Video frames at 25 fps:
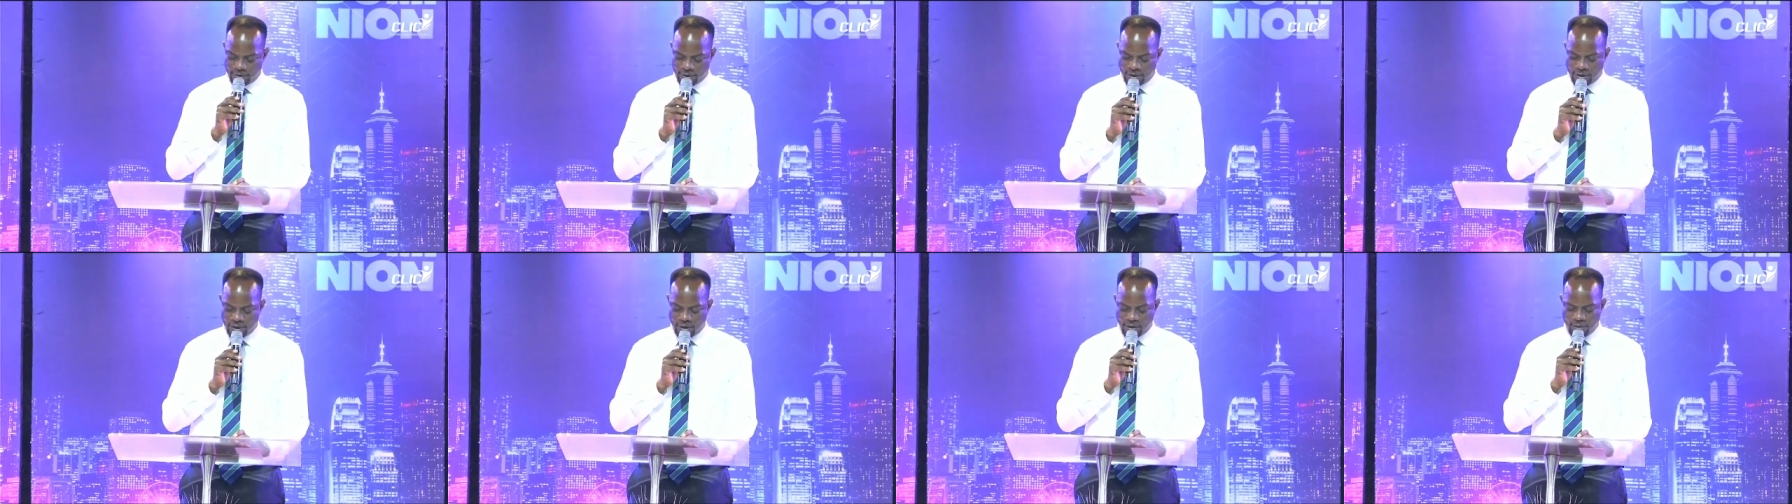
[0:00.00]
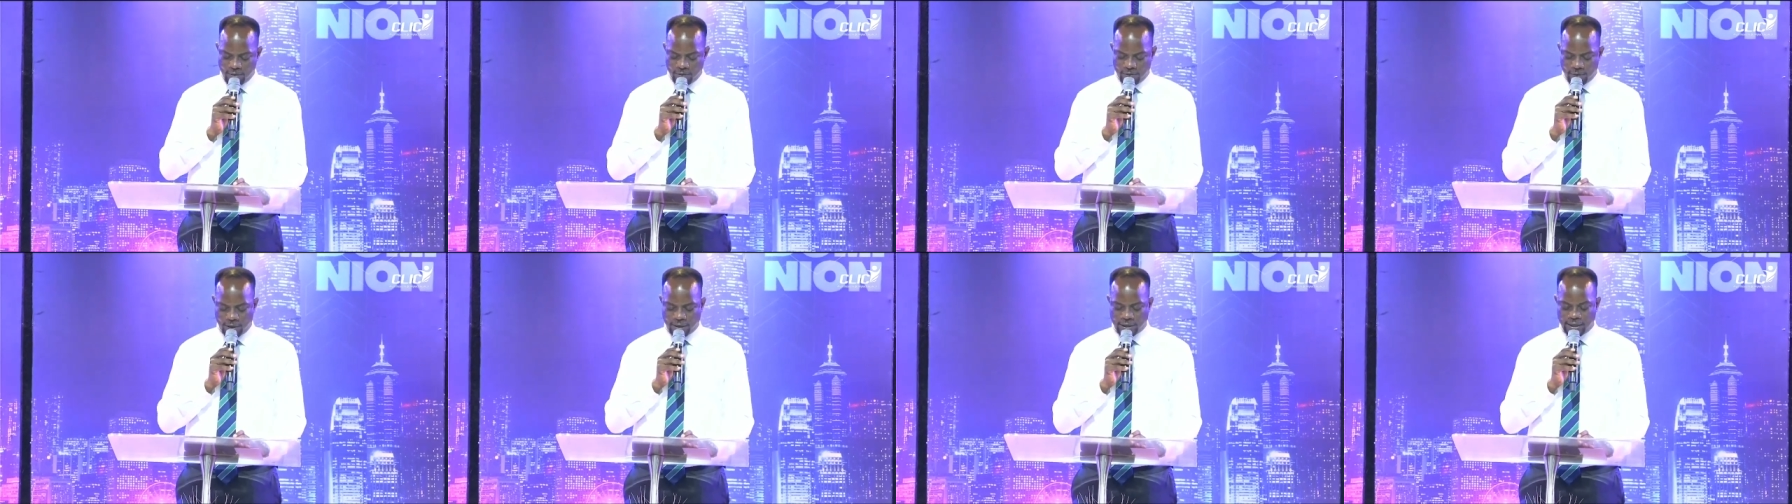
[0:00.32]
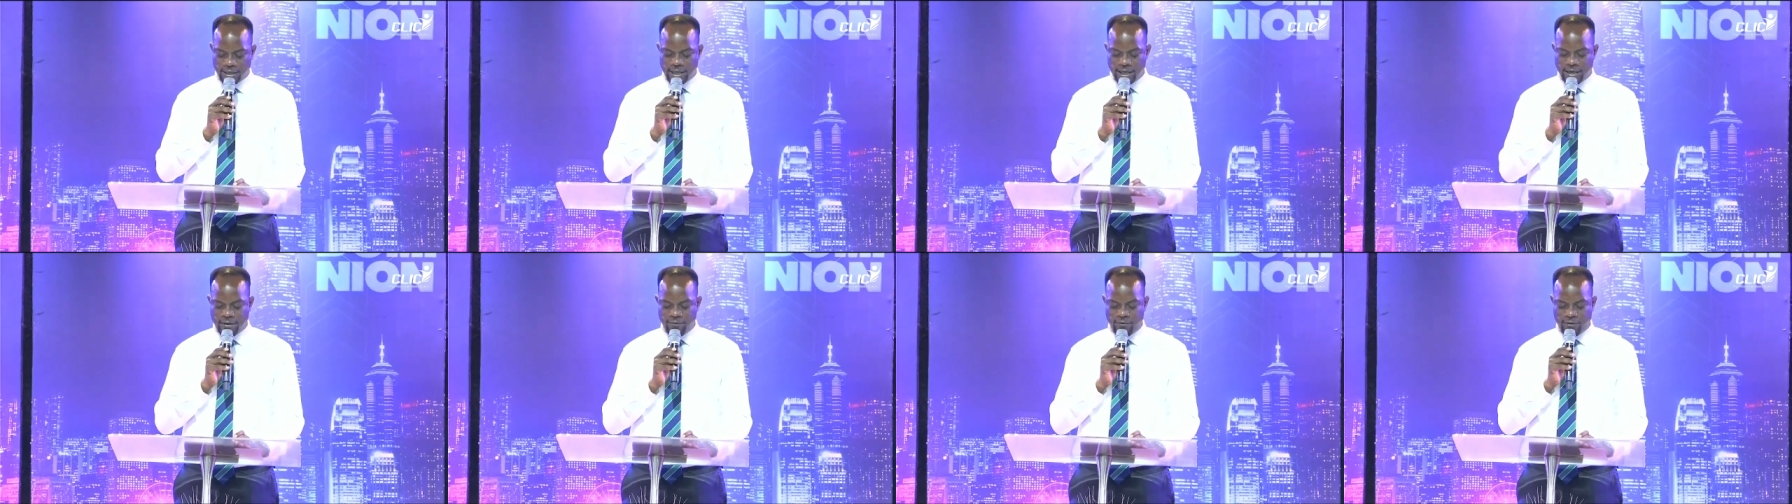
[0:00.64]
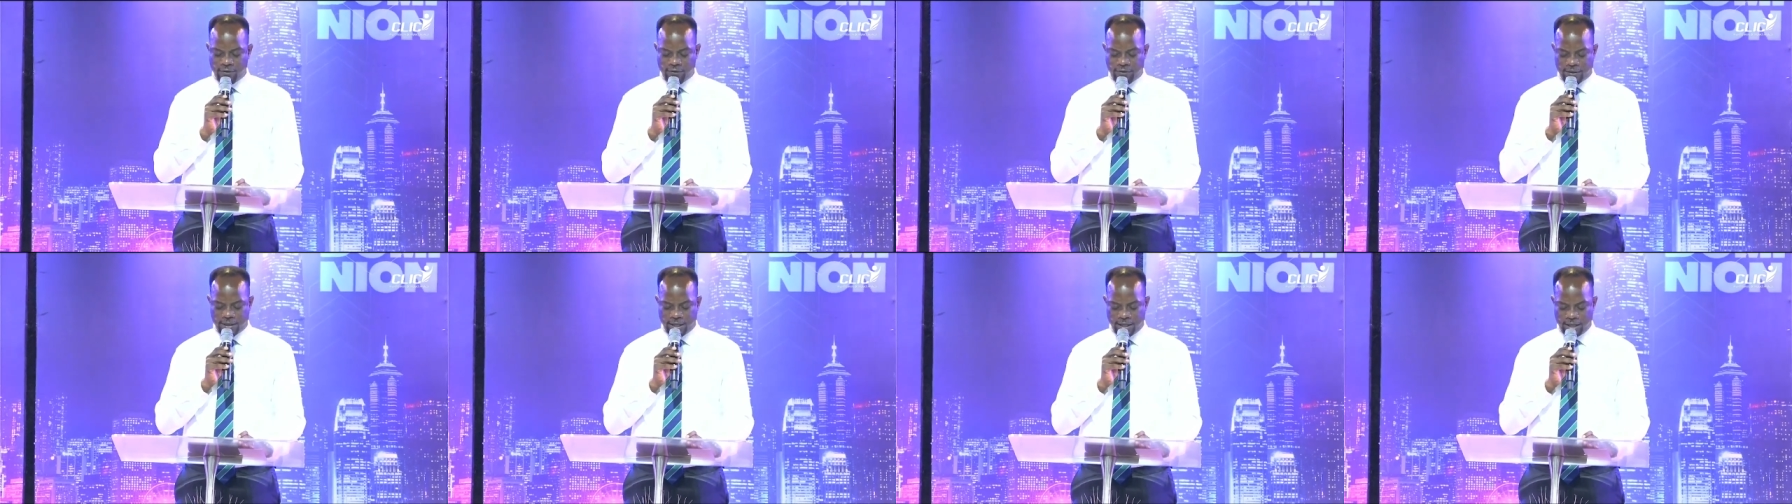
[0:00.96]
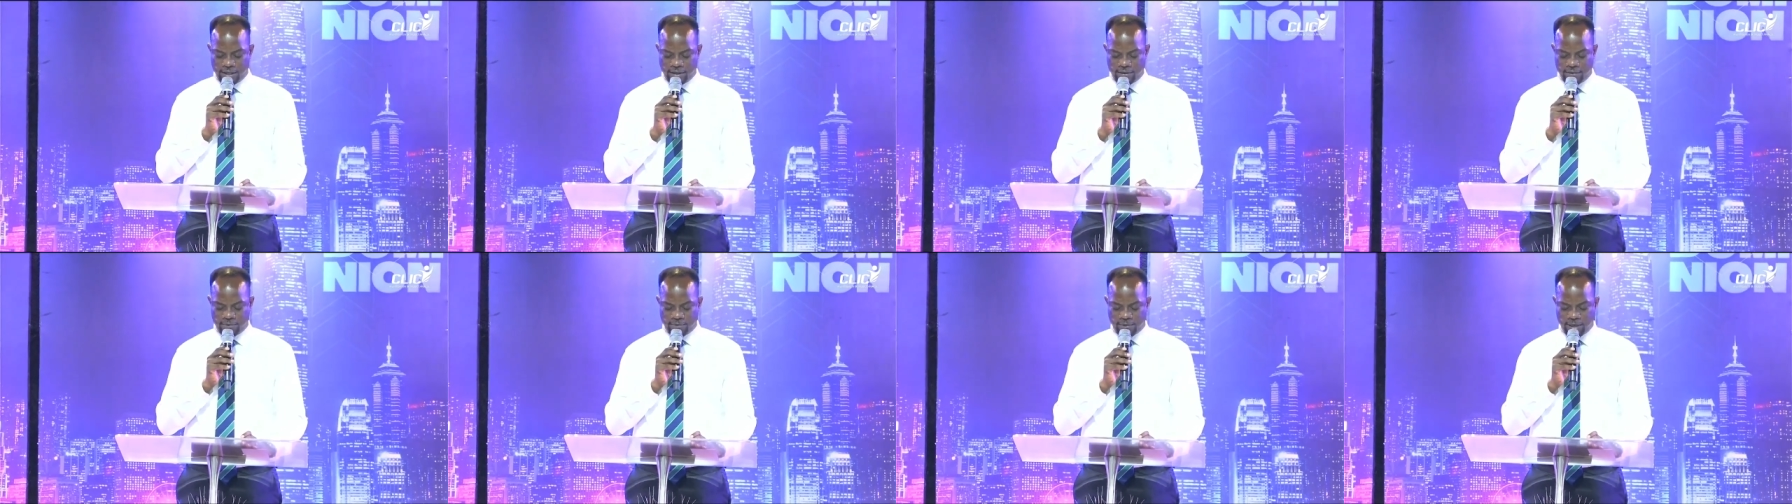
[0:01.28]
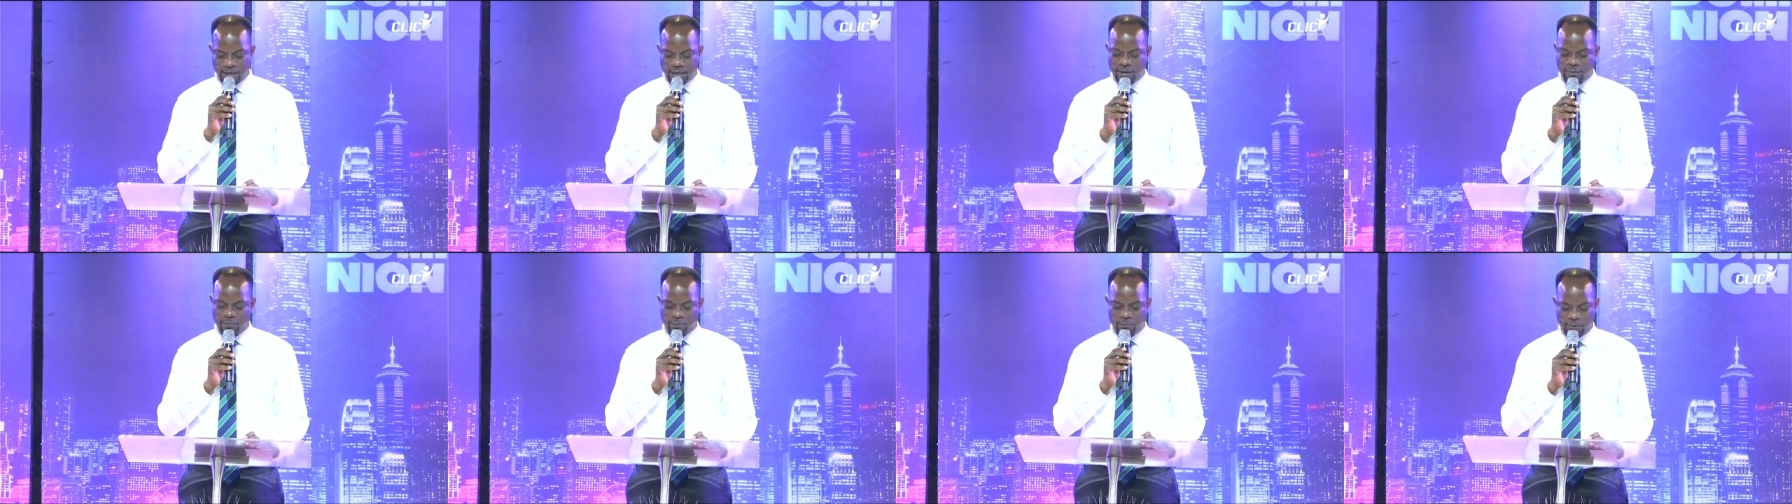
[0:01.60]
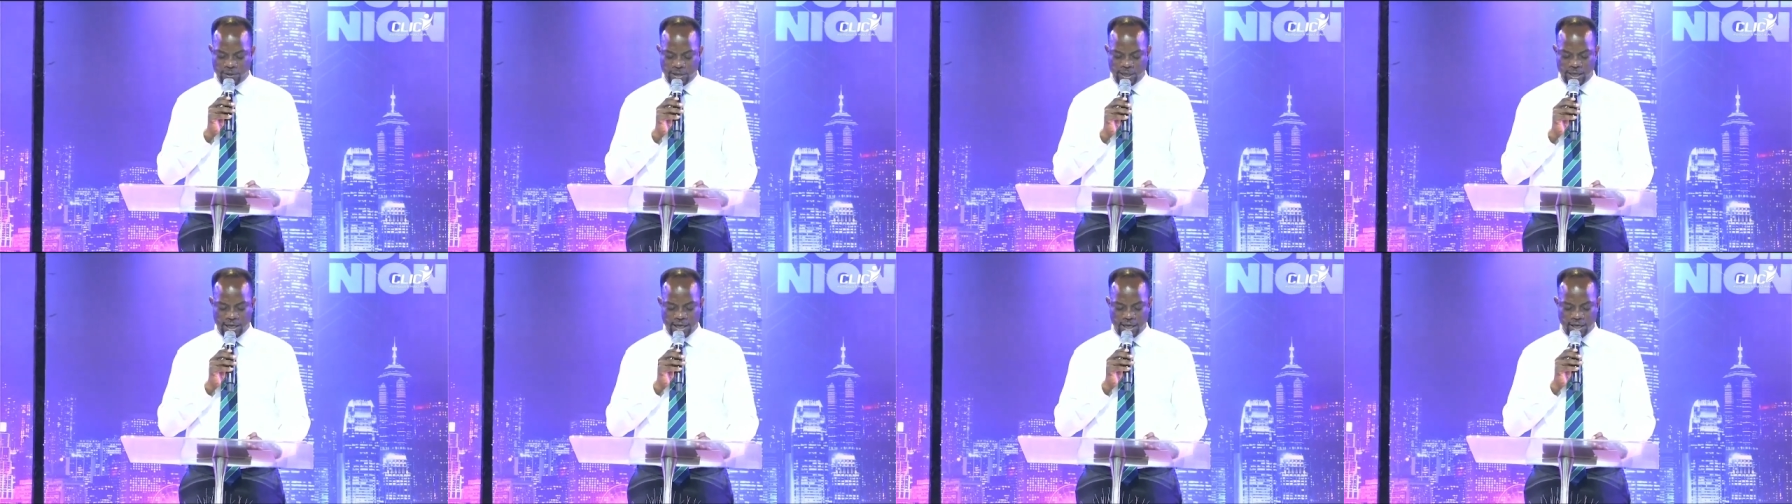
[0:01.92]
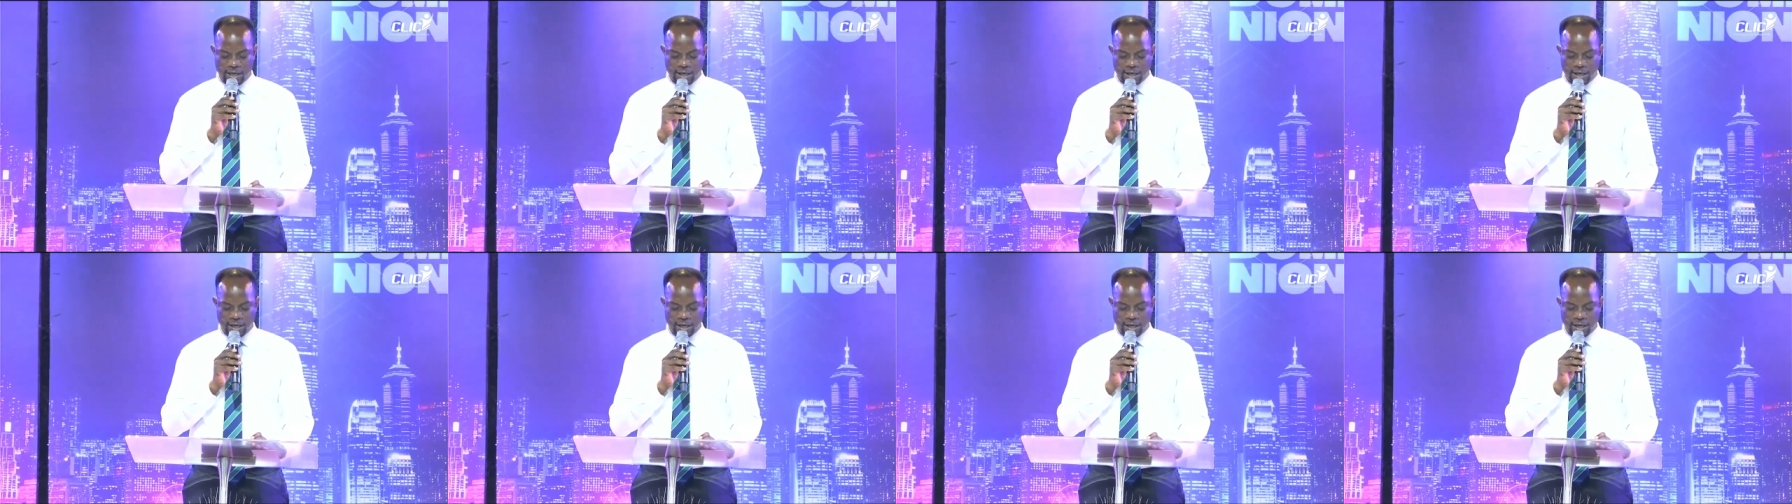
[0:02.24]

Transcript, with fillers: but in everything by the prayer